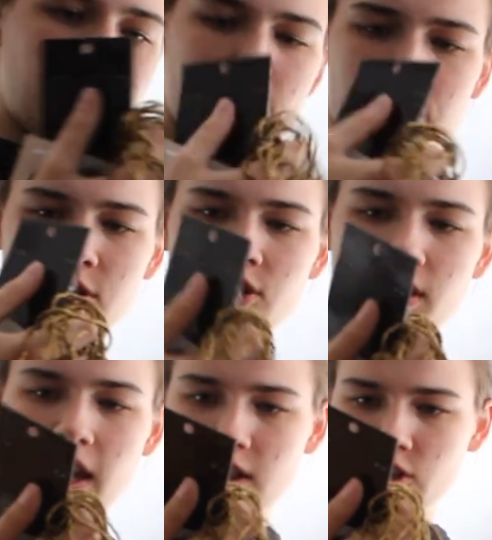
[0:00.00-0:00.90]
like a bunch
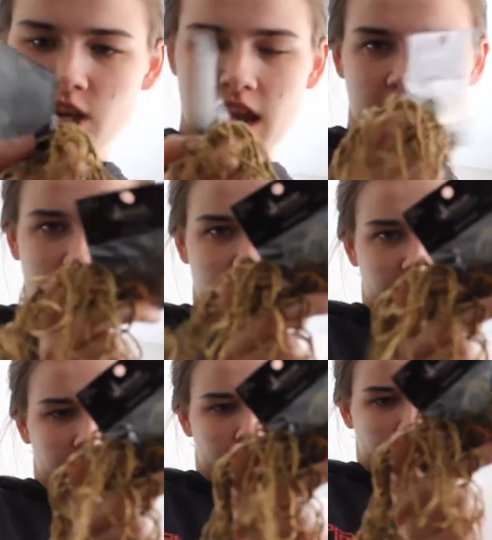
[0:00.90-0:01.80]
of like chains
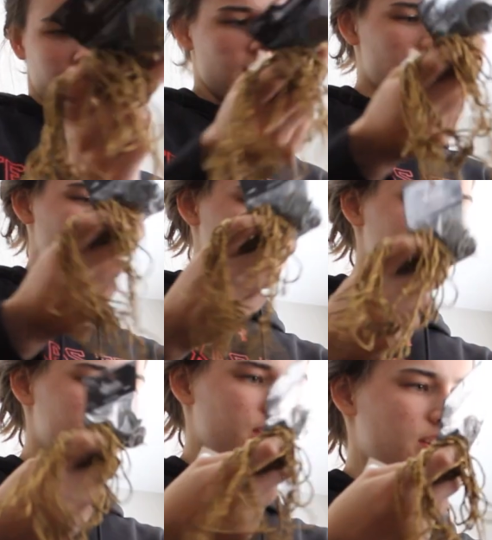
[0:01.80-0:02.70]
and little
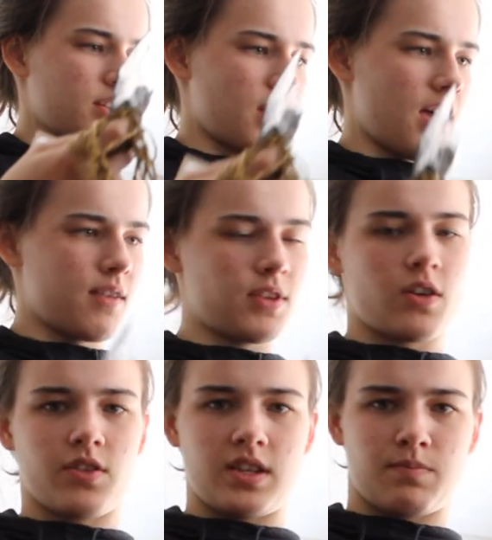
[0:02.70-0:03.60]
gears and I have
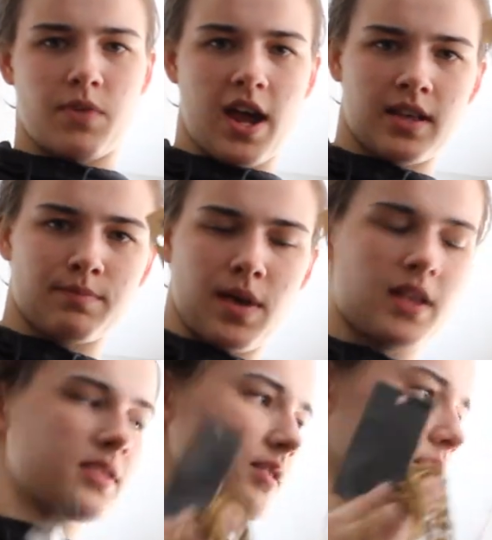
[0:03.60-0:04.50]
like all these brass
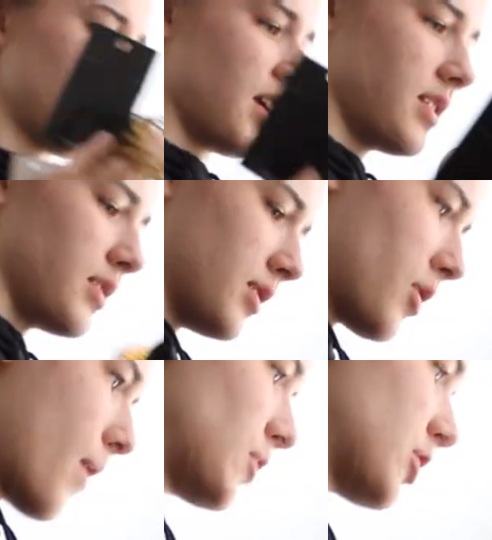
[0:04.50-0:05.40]
buttons and things and
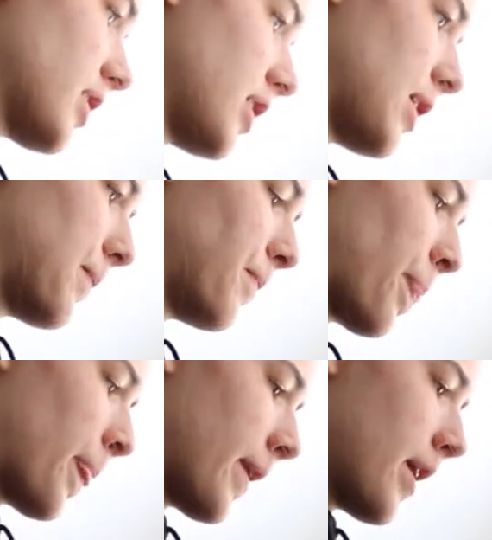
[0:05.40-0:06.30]
so I'm just gonna
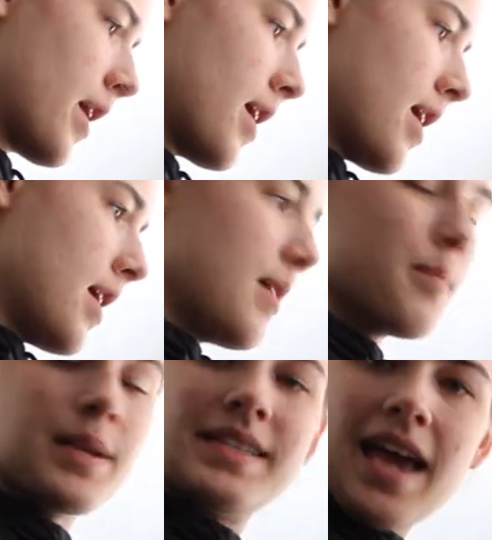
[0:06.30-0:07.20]

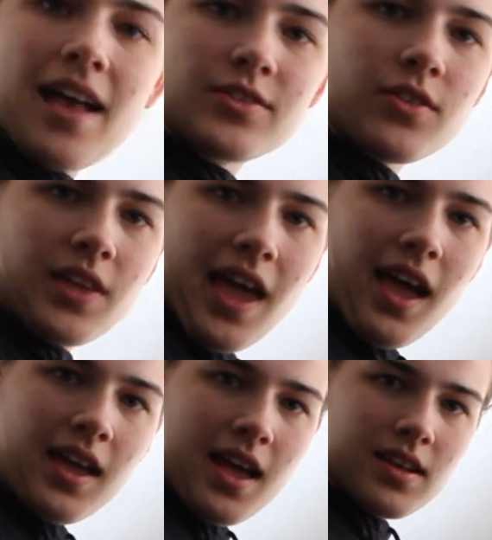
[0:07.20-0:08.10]
bedazzle the
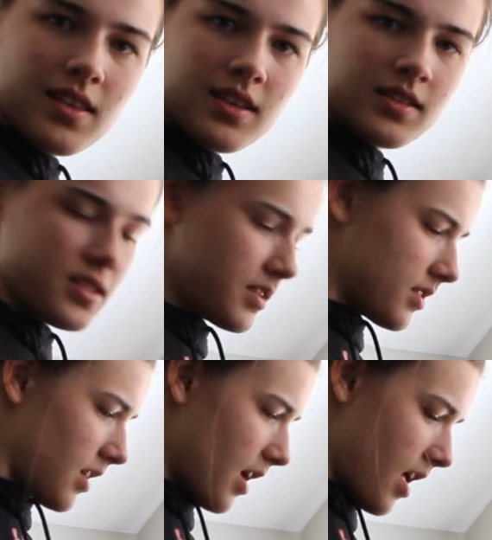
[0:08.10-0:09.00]
heck out of this.